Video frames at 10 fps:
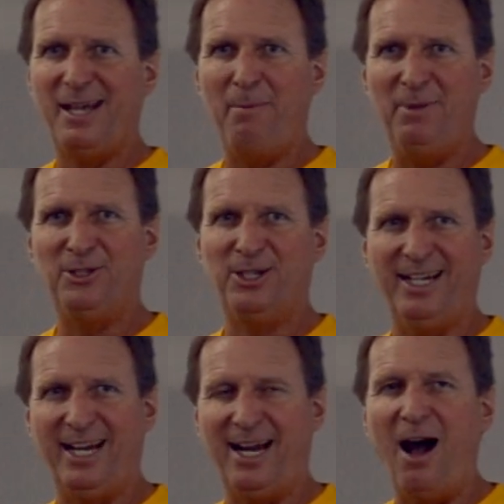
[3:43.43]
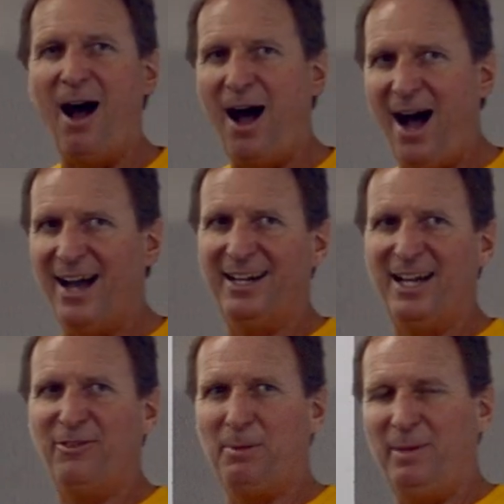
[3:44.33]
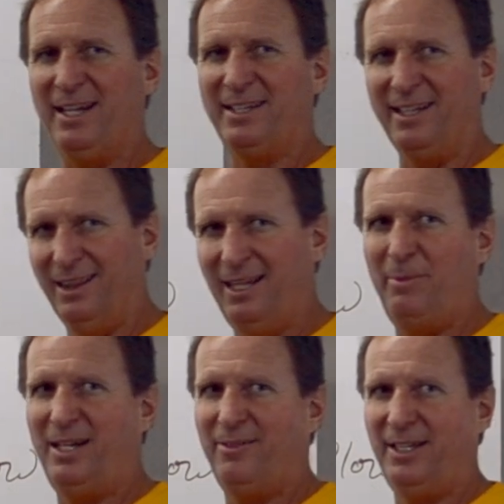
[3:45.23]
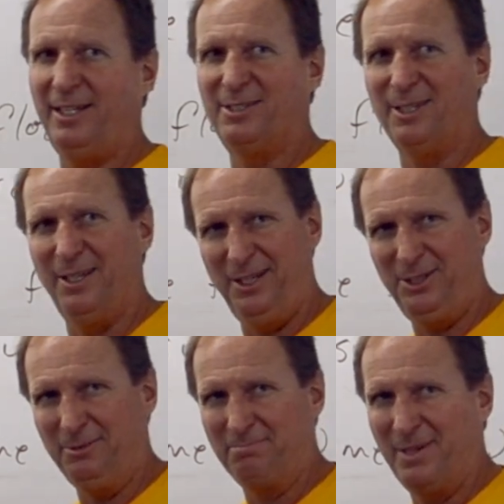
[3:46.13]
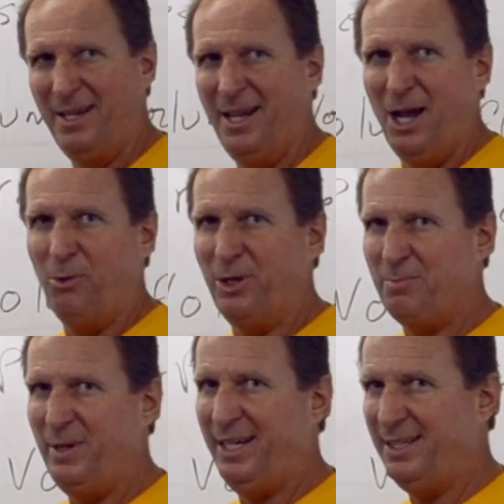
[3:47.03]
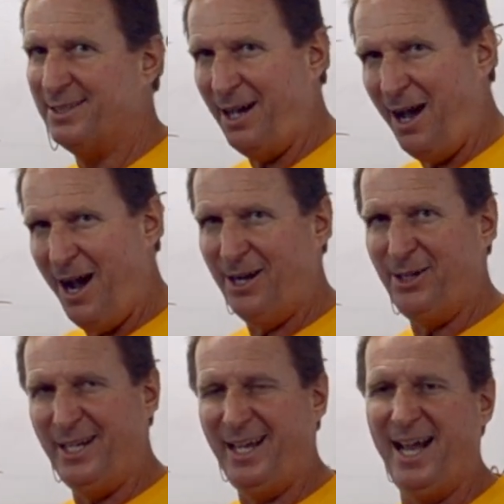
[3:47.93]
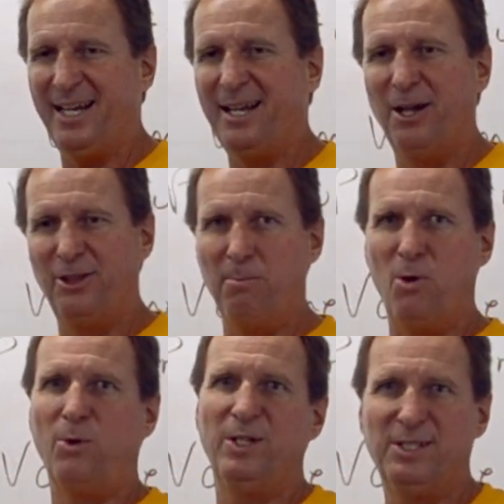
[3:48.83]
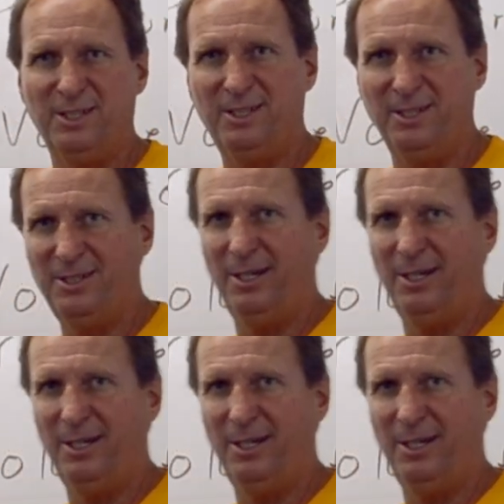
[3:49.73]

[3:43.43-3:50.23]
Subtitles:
that means you're going to get it hot enough to be at the limit of the insulation, which means the hotter you get, the more resistance